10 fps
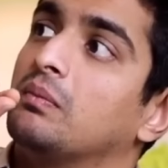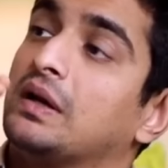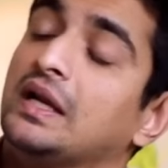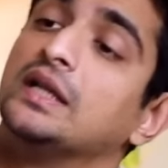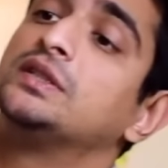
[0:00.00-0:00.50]

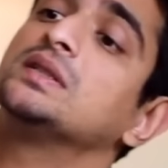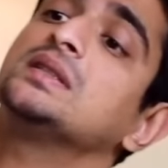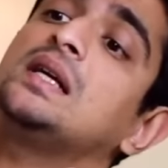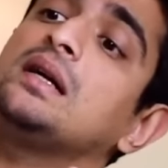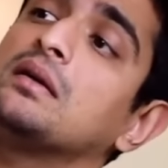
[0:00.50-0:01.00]

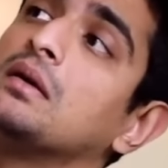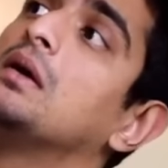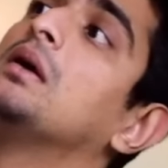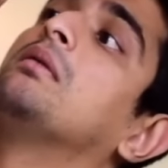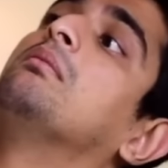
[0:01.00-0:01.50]
religions that
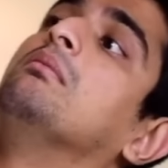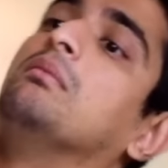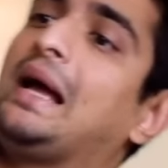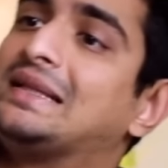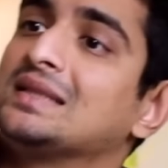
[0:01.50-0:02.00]

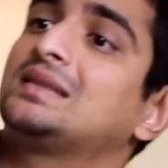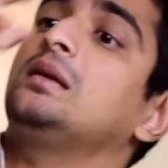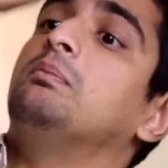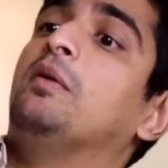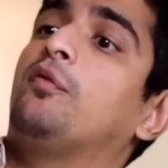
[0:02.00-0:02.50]

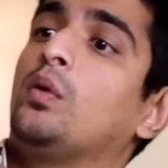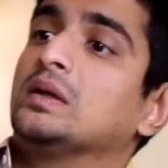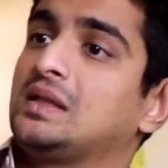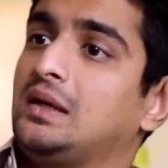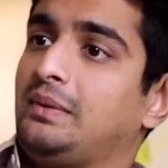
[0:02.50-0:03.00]
existed before
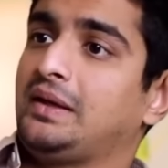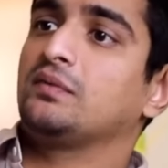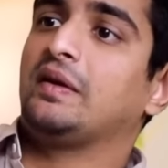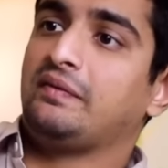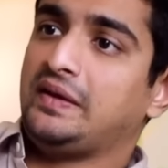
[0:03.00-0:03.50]
Islam. Like
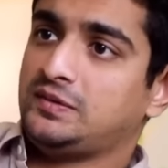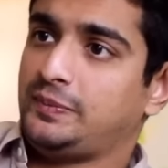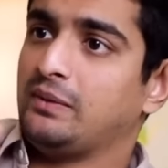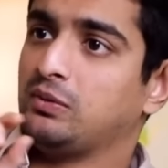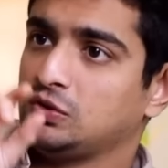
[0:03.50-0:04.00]
when we
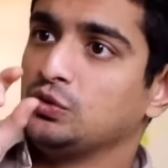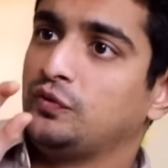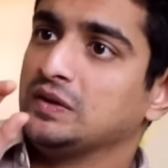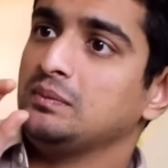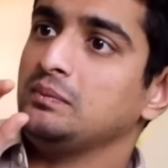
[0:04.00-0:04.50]
speak about
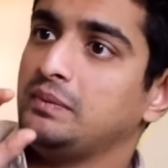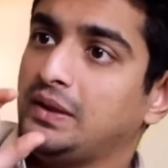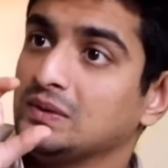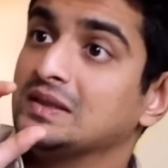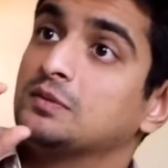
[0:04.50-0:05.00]
Sufism,
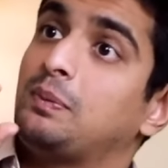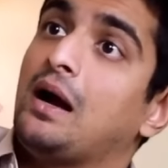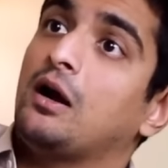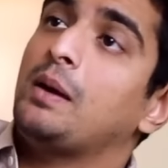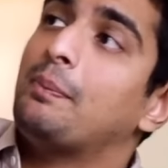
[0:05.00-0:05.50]
it was
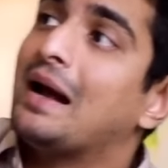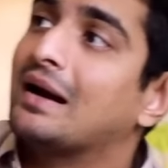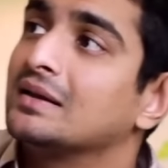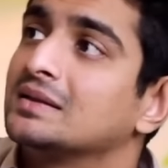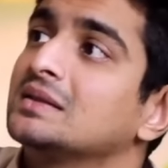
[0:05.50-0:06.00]
inspired by
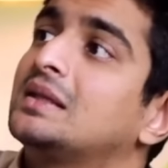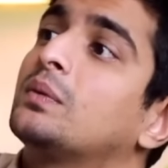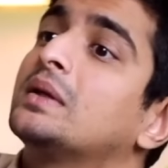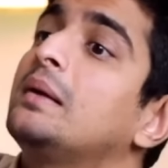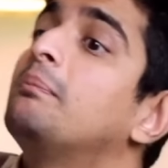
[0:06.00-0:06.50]
practices
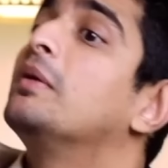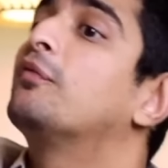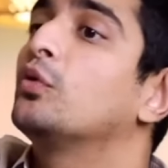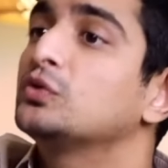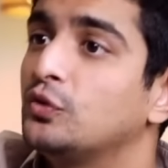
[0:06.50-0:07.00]
that were there
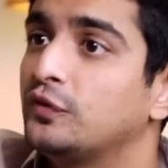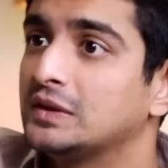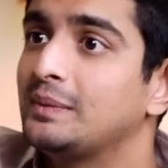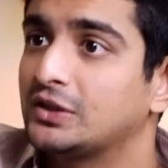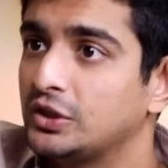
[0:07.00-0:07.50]
before
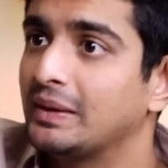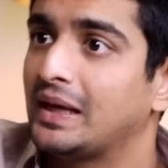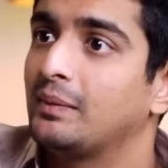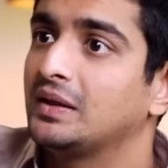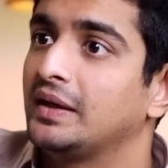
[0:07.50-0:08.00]
Sufism actually
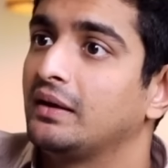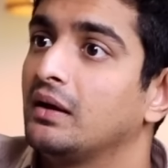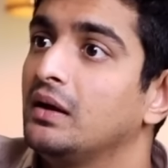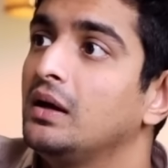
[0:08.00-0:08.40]
became a thing.